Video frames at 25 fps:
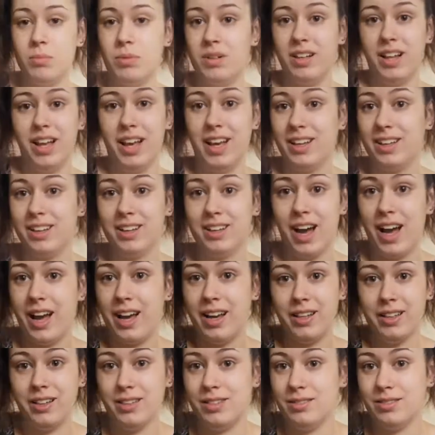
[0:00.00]

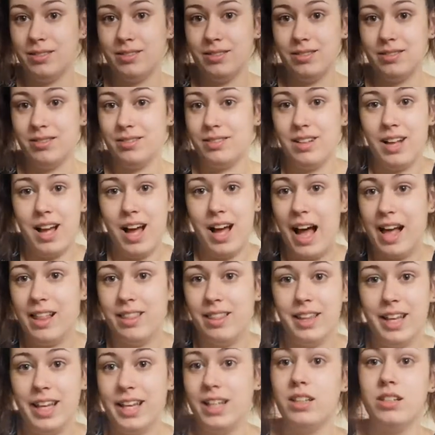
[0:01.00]

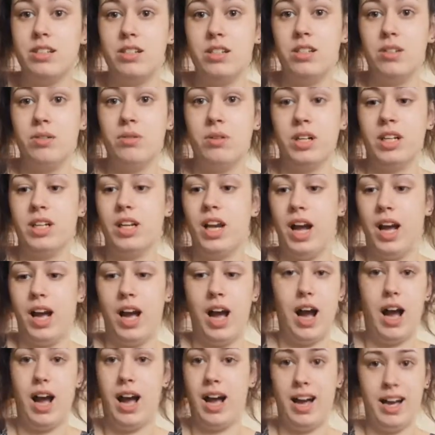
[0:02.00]
I like to do it.
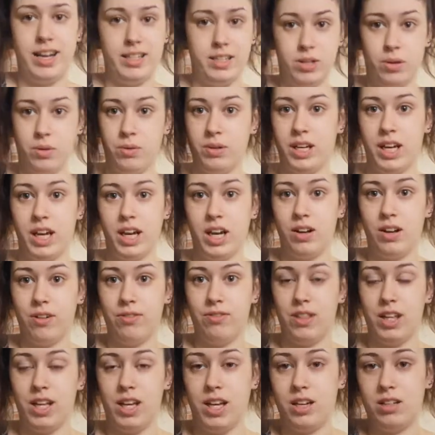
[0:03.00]
I don't care
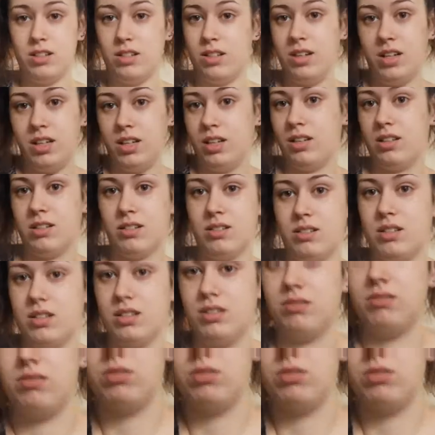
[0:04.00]
if they get dirty because